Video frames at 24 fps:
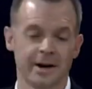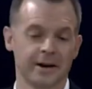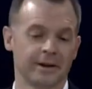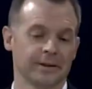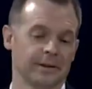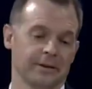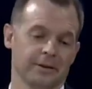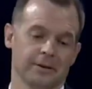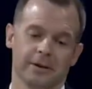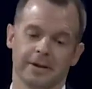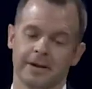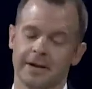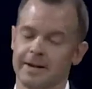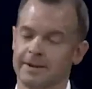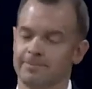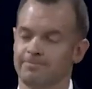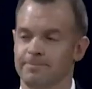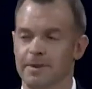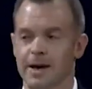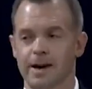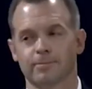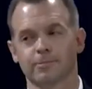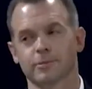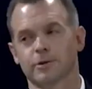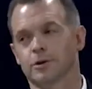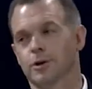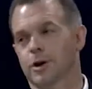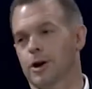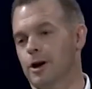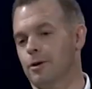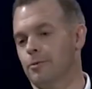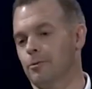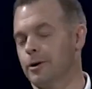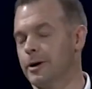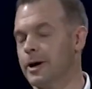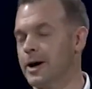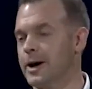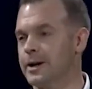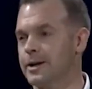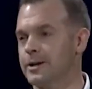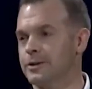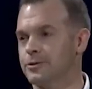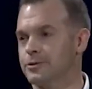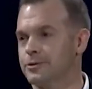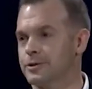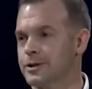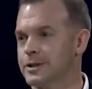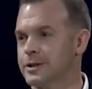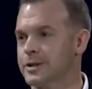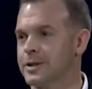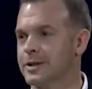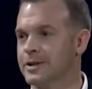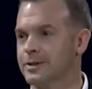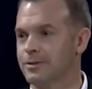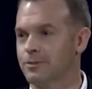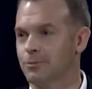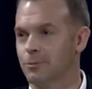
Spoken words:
they were like, yep, sorry, we're not interested.